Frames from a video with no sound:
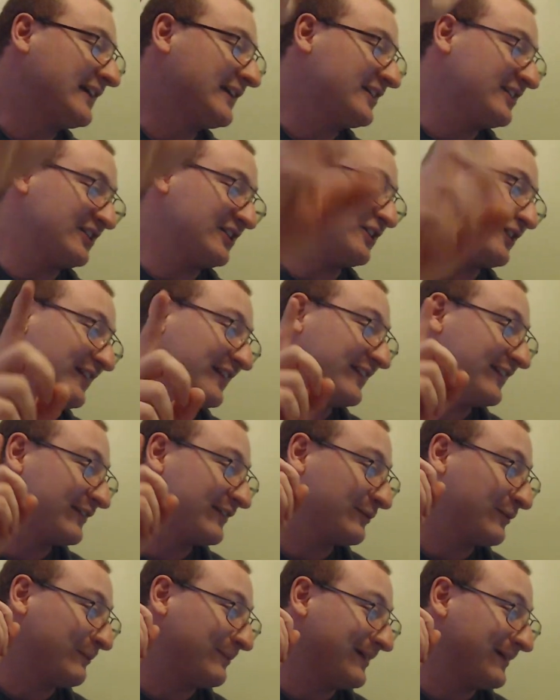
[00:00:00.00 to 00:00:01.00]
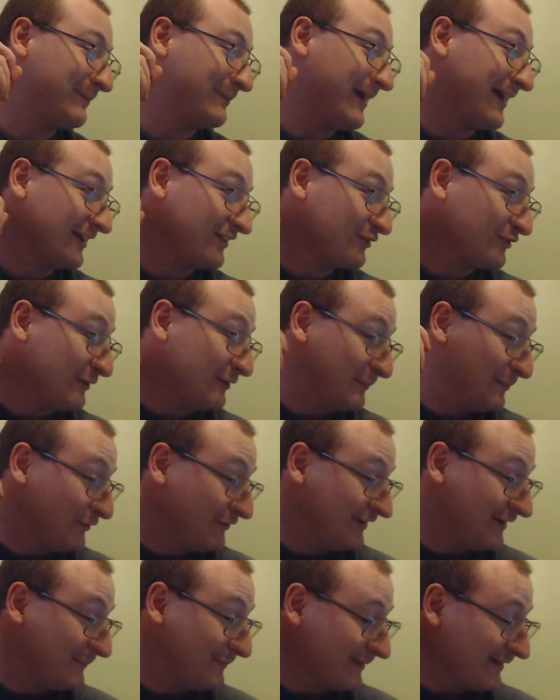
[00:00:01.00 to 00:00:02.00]
Good thing this won't be made into a
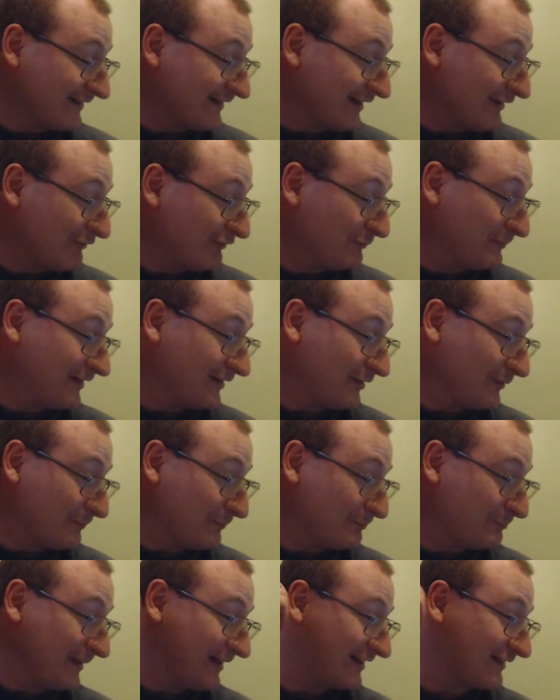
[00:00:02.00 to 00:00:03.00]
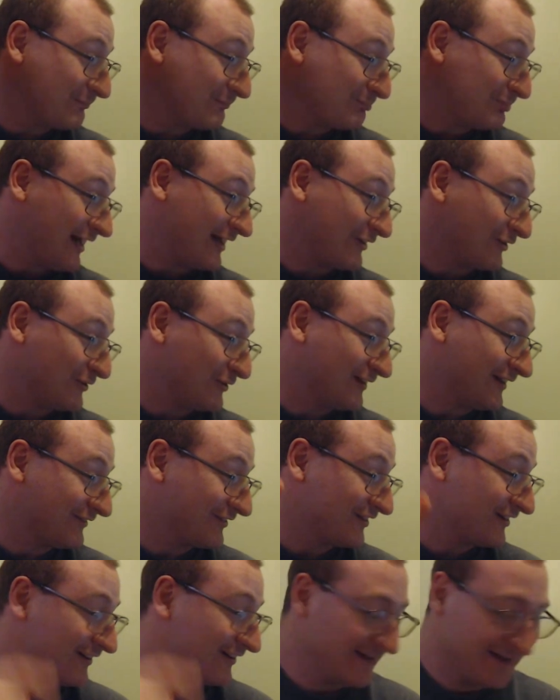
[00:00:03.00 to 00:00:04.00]
movie because that would be the biggest plot hole
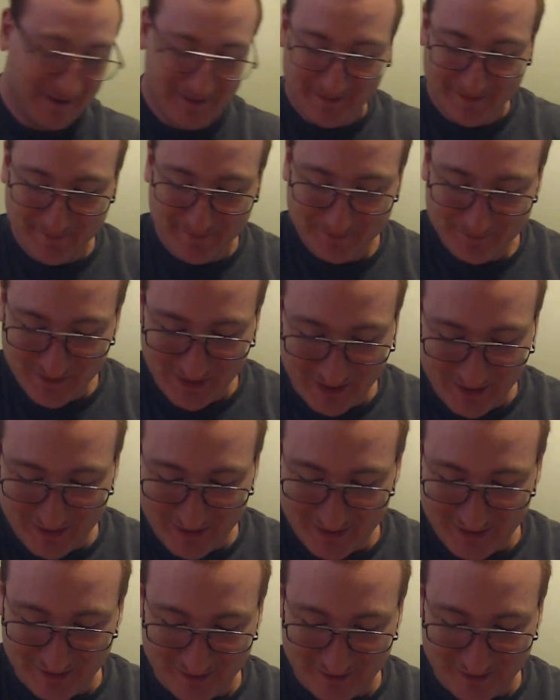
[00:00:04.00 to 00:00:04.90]
ever. Oh,